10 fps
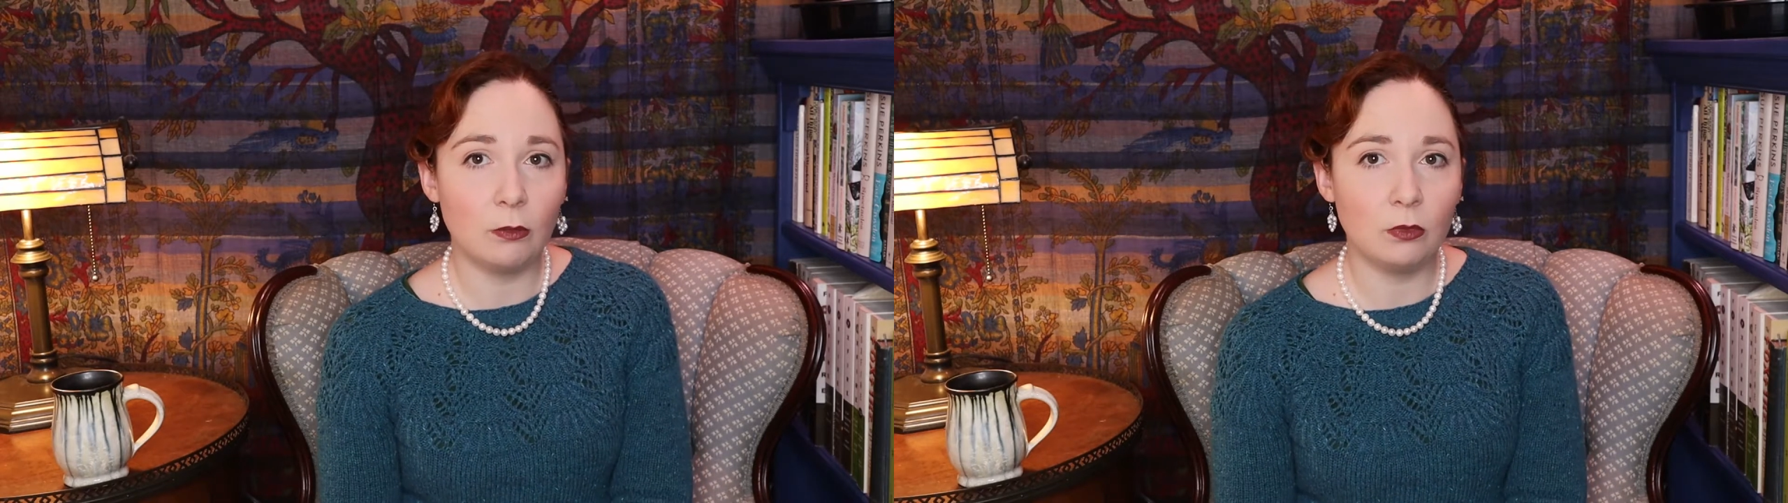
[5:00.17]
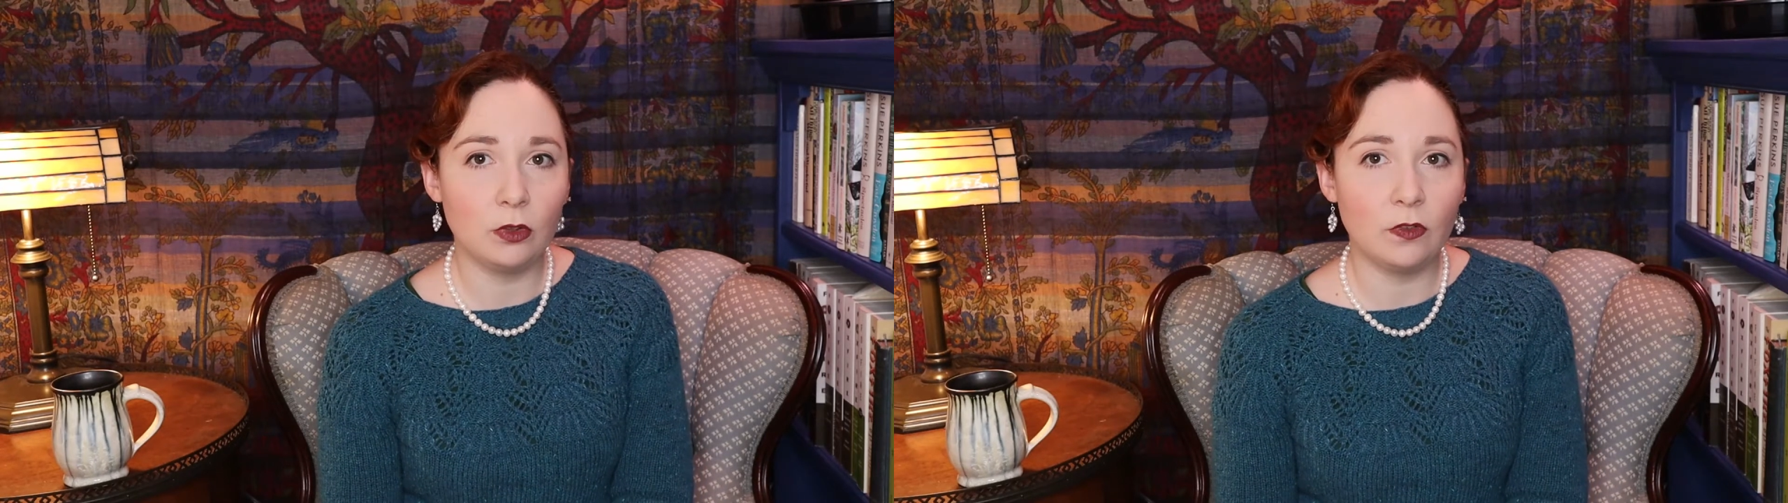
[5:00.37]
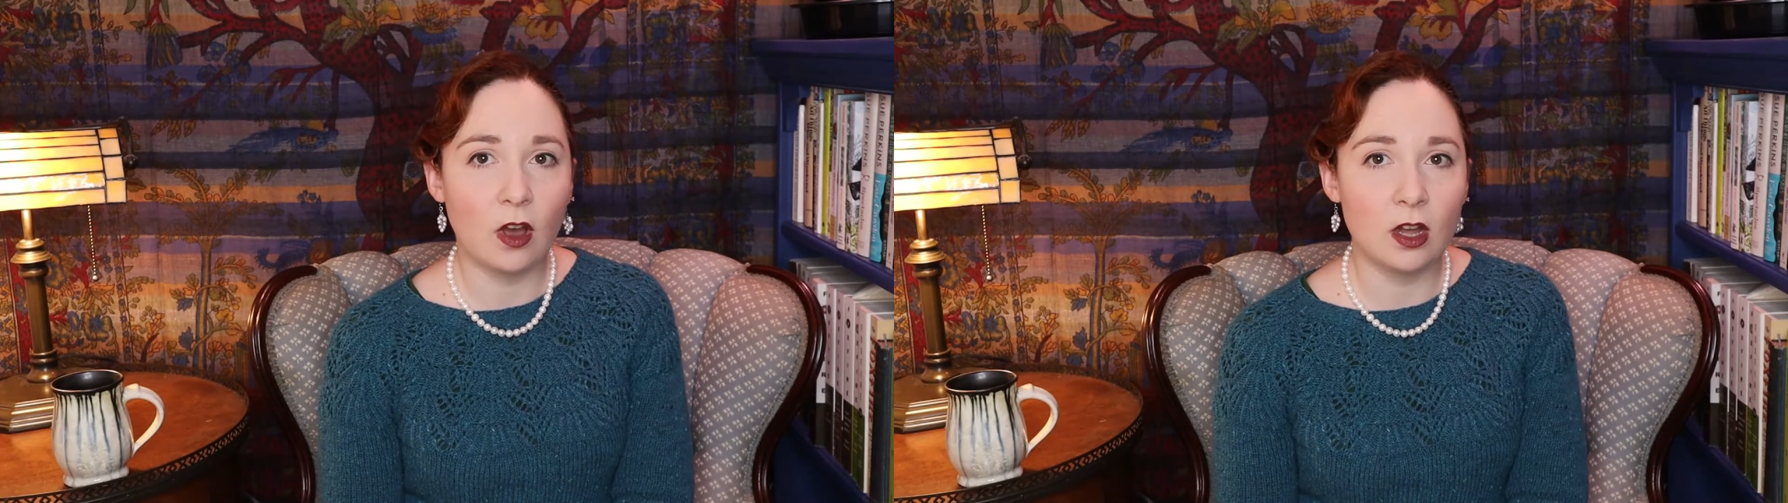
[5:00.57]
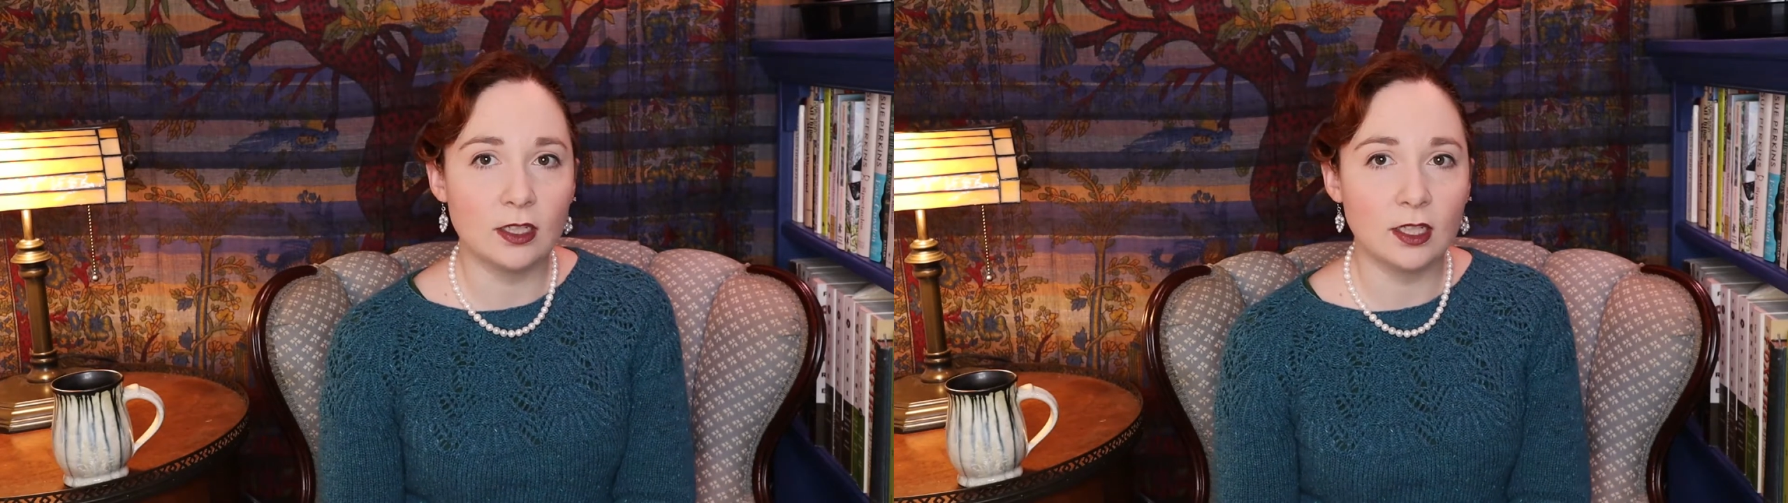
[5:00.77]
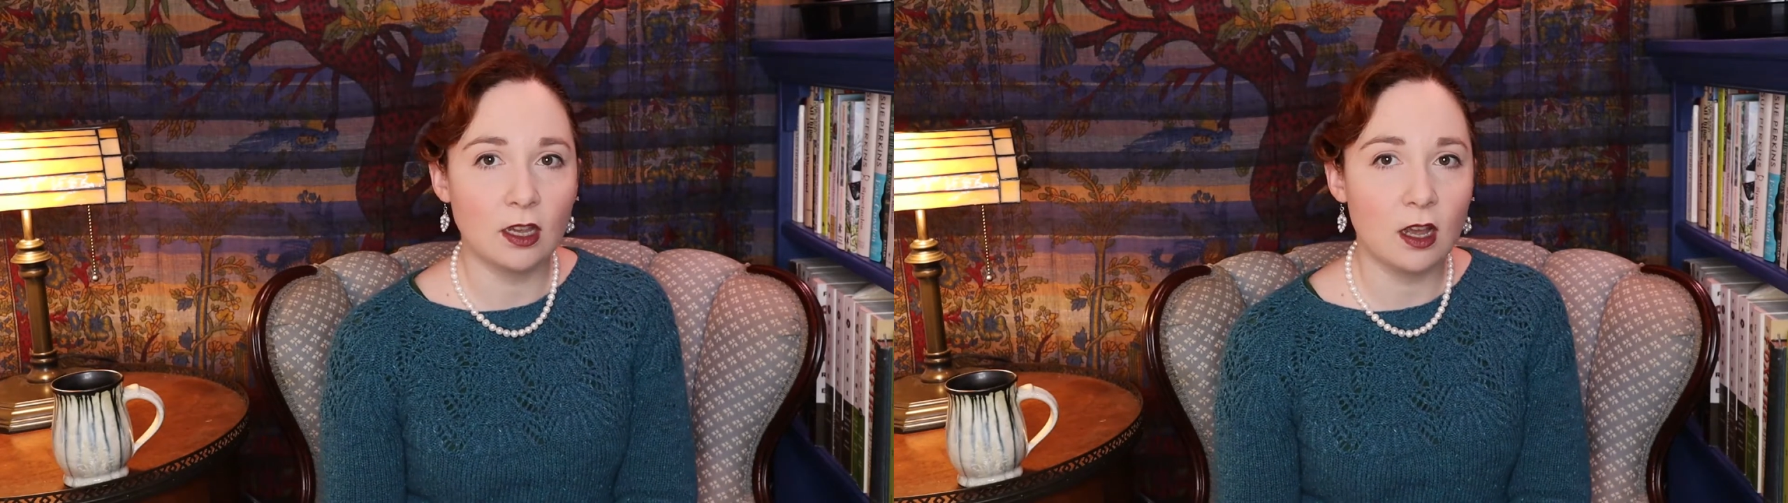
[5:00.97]
move on
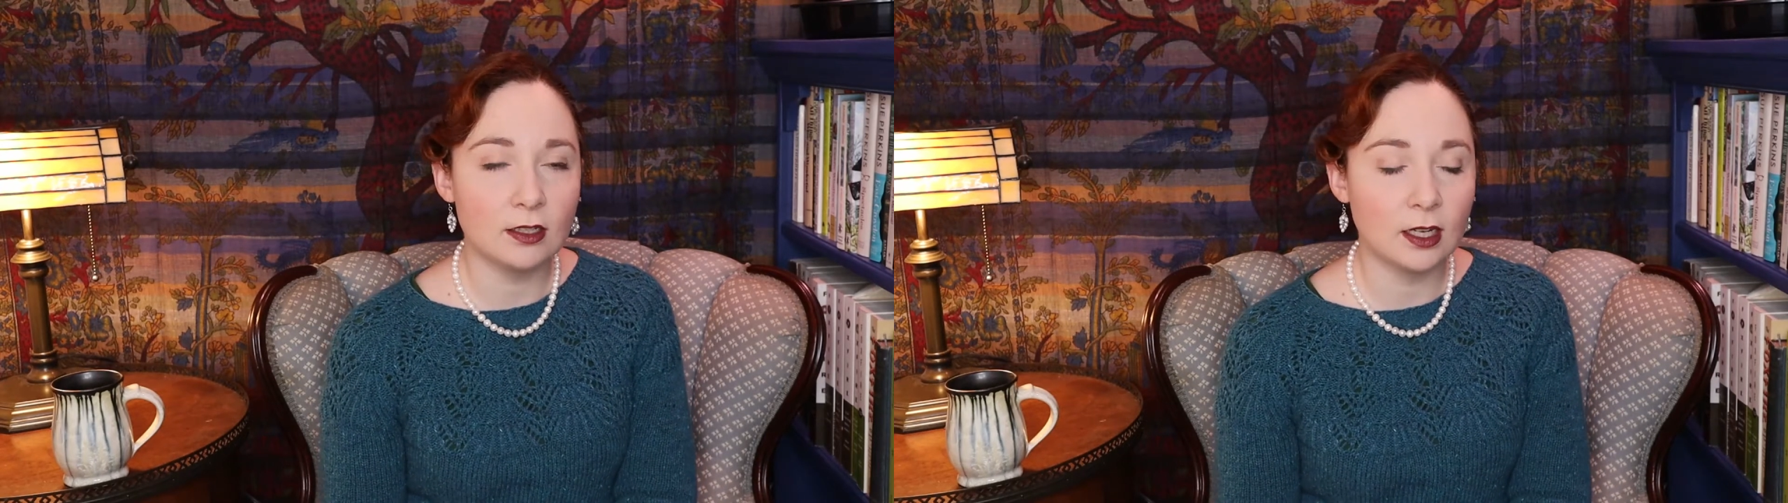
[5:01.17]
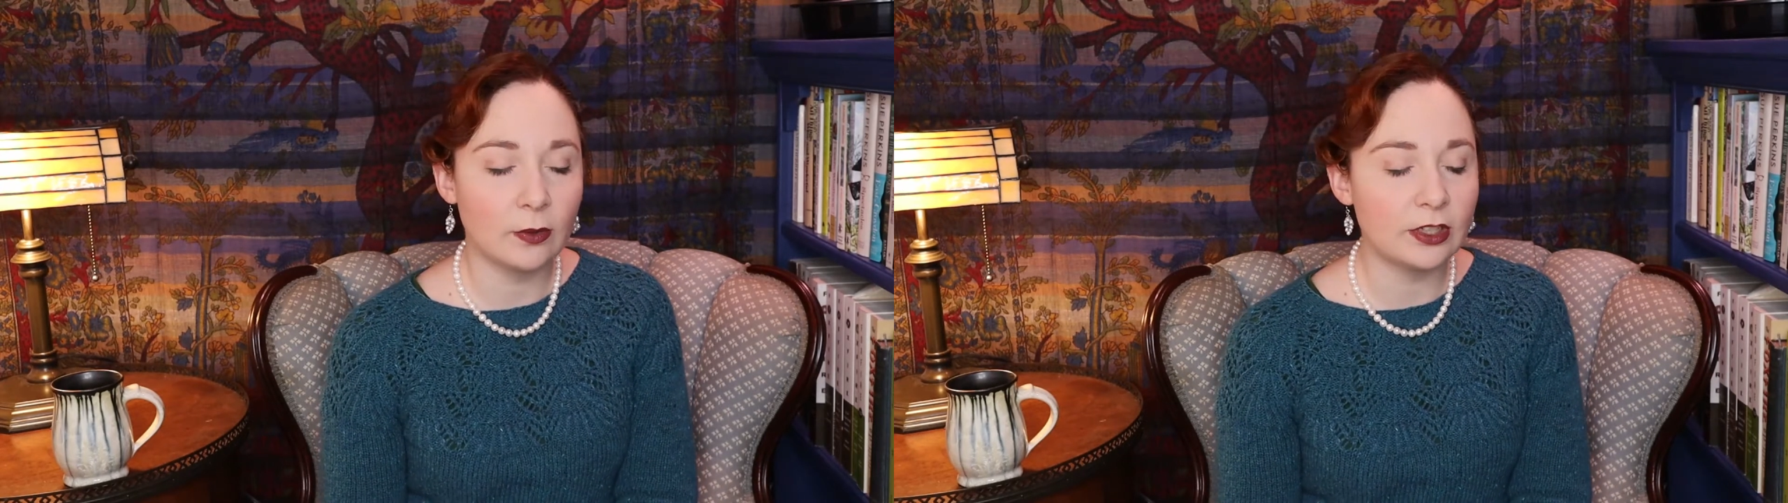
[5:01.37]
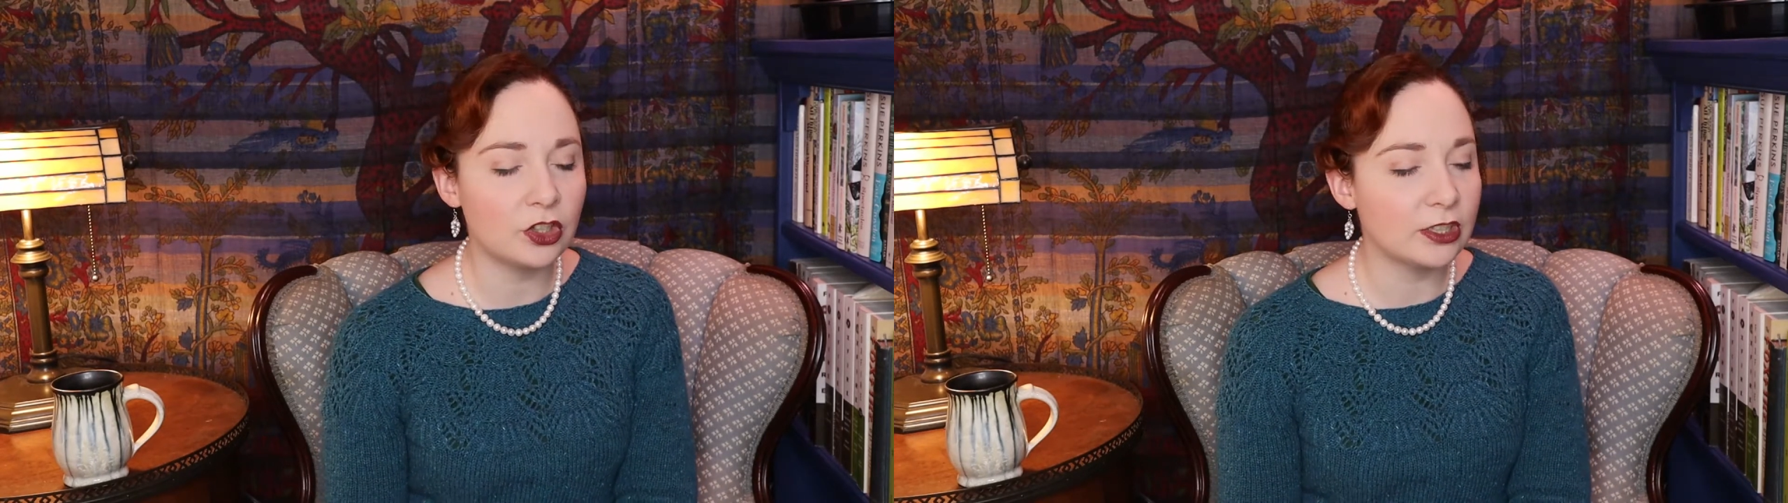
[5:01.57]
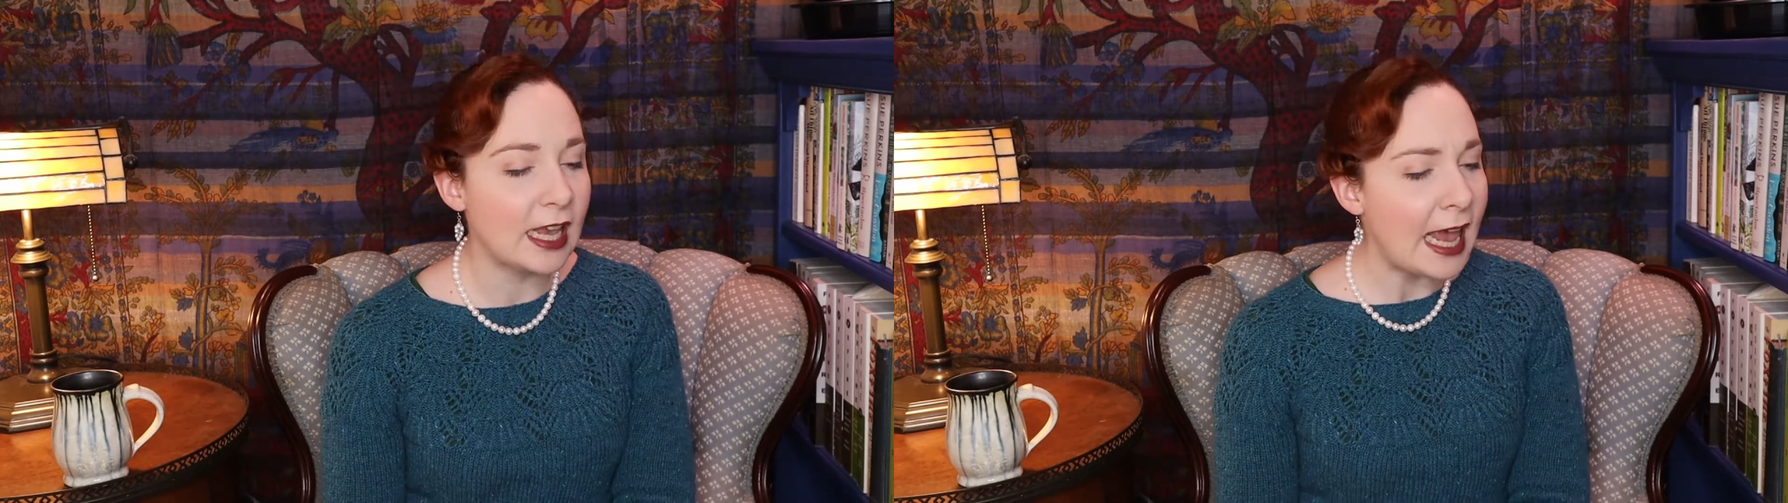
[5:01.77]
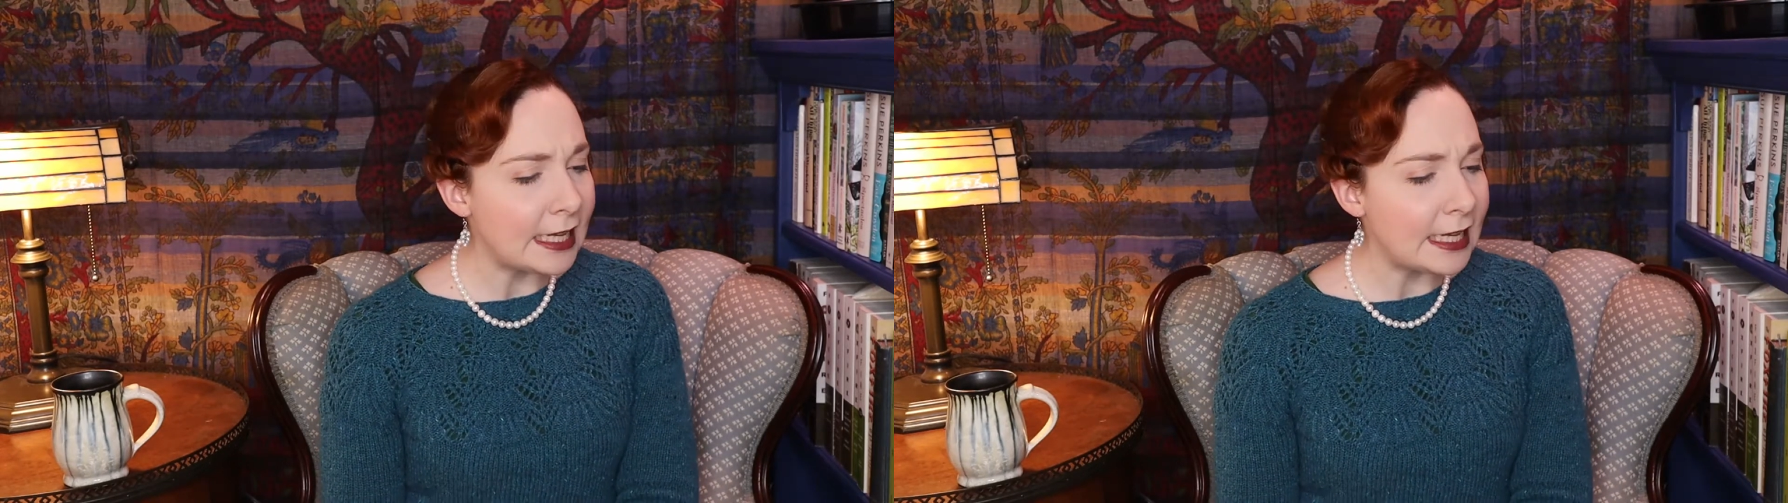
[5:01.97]
to the content questions.